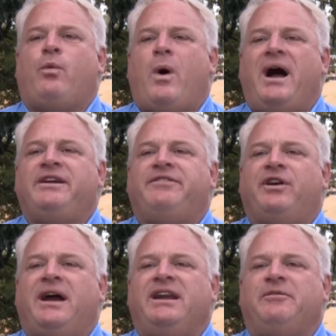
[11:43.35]
wide
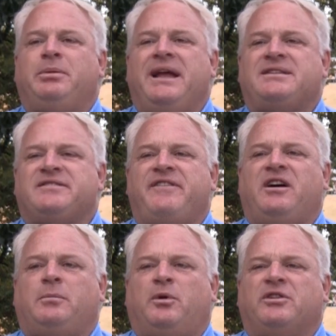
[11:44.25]
variety of plans
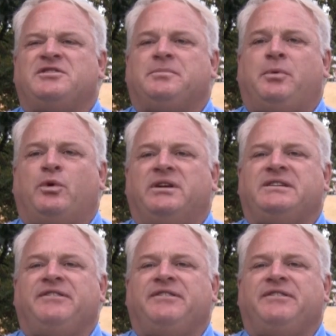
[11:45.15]
available to support